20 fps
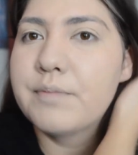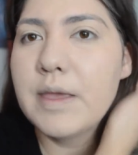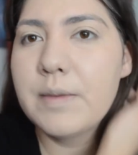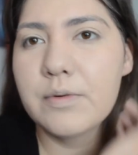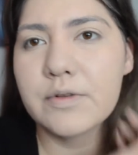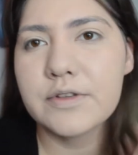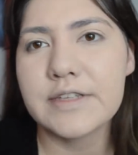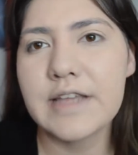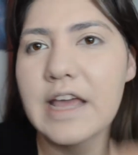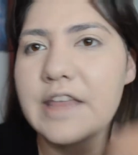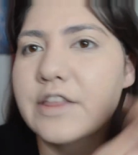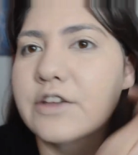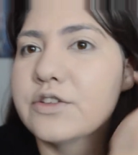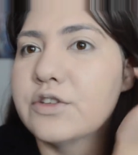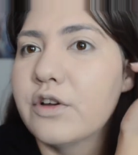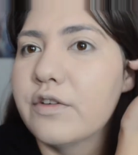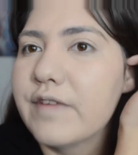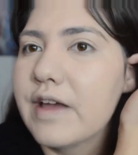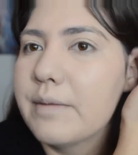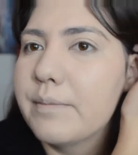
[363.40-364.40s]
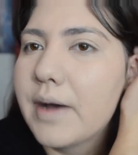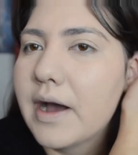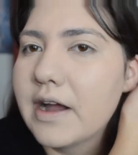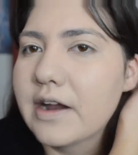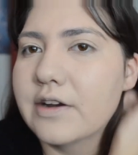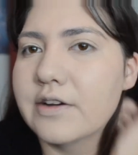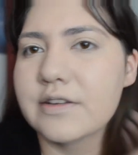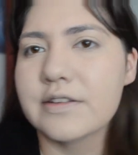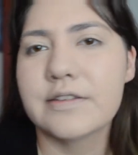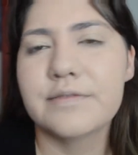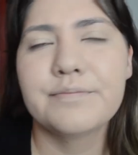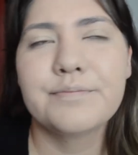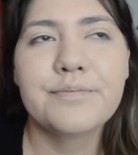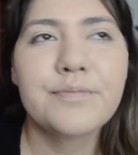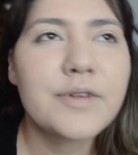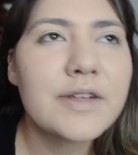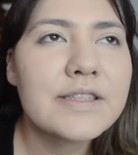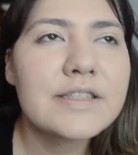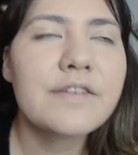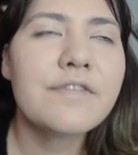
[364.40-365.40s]
People saying there's no vampires.
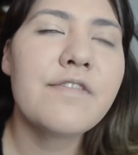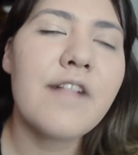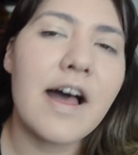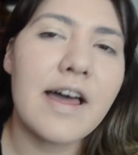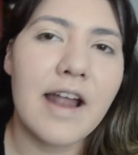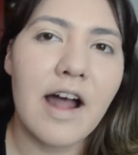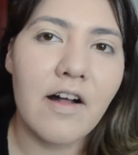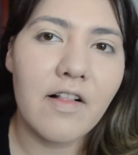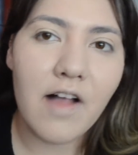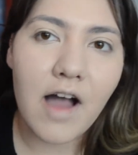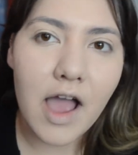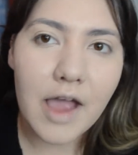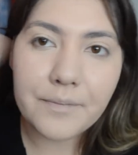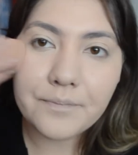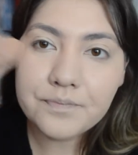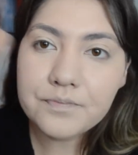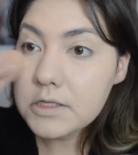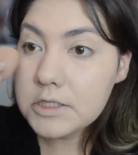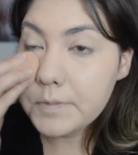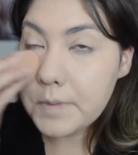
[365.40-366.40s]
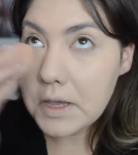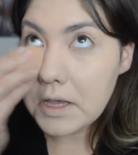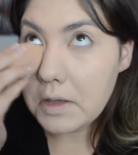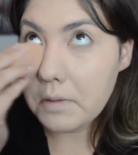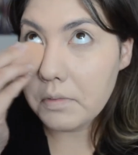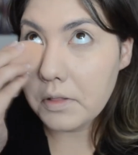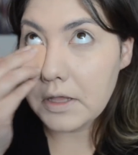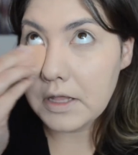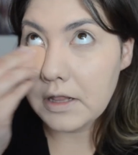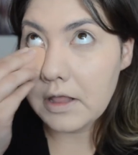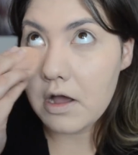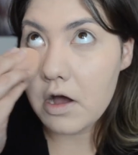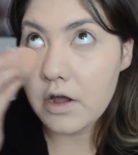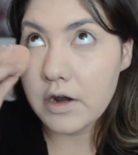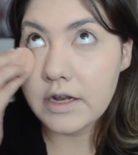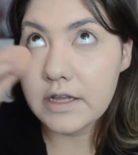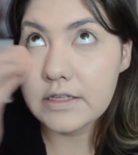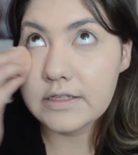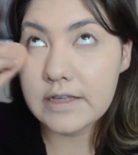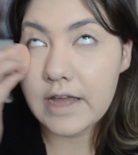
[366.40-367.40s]
It's a flat-out lie, to be completely
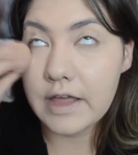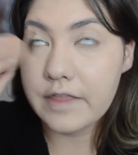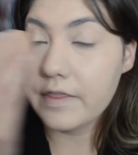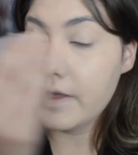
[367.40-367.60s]
honest, I